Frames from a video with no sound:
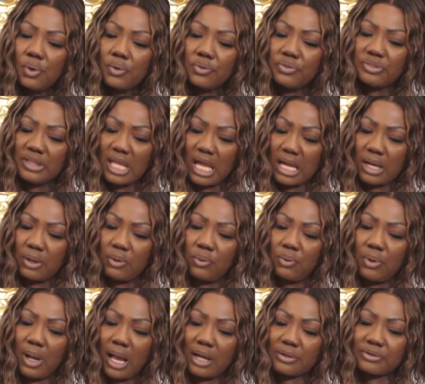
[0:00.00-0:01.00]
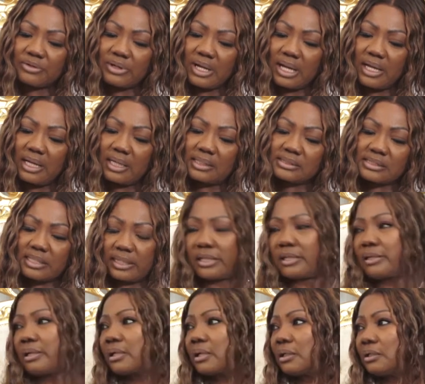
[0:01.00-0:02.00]
now Accra
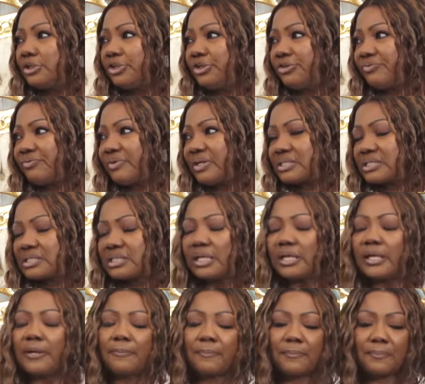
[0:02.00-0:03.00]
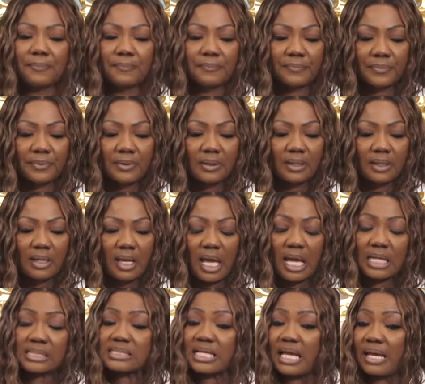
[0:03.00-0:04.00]
Technical University,
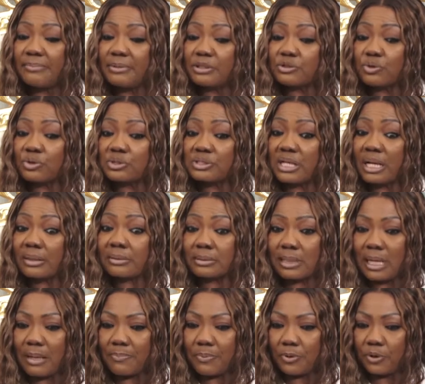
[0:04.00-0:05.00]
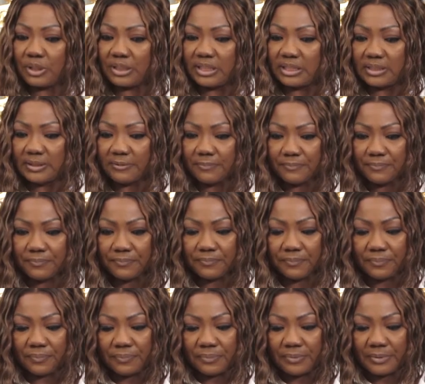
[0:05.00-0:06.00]
our time it was Accra Poly,
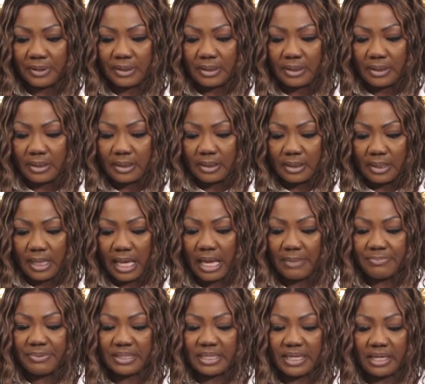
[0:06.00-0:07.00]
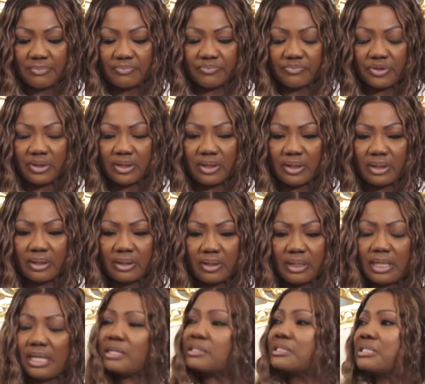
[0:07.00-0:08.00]
I became the
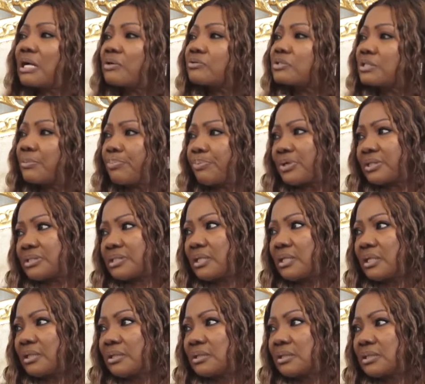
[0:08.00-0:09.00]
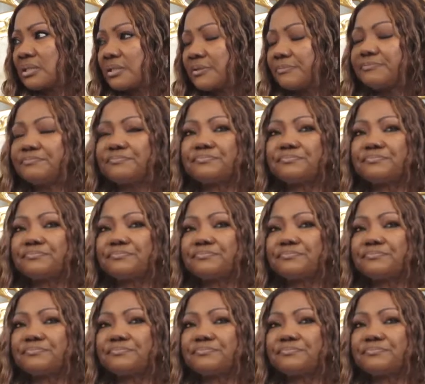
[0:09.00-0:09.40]
SLC president